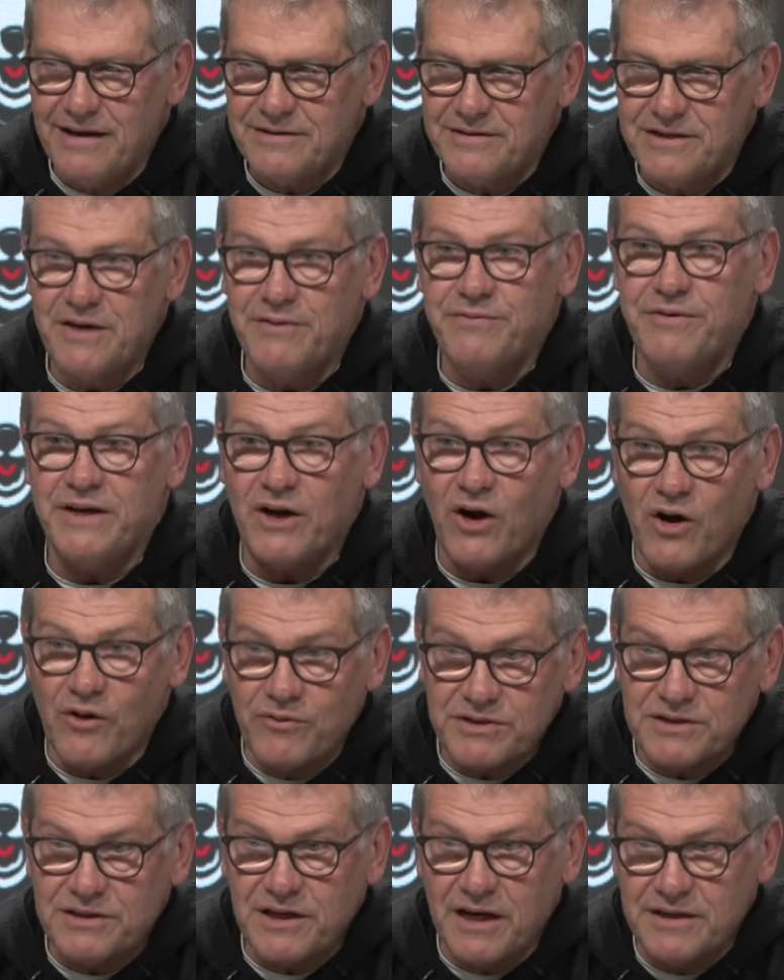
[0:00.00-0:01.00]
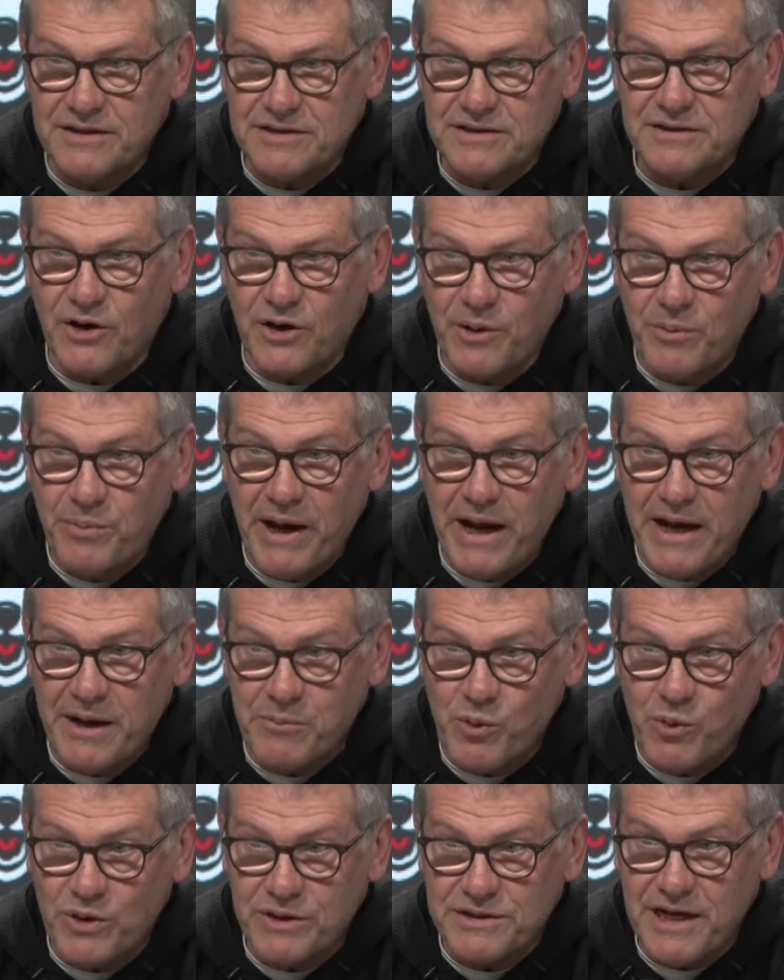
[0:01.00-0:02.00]
TV all of a sudden started paying
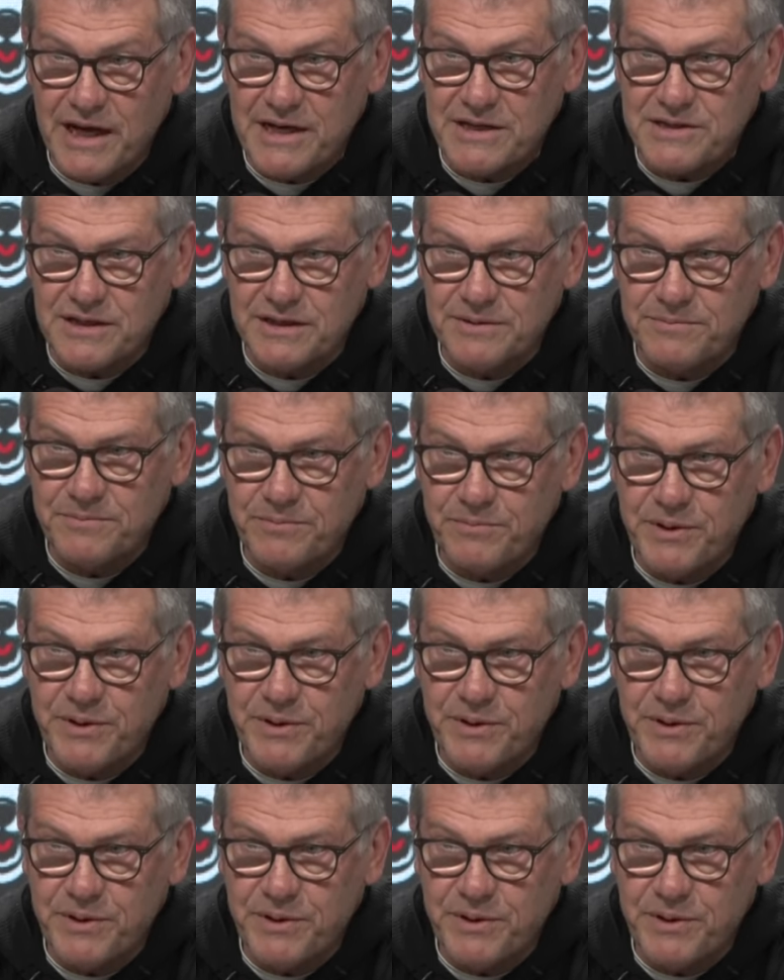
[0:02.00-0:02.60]
more attention.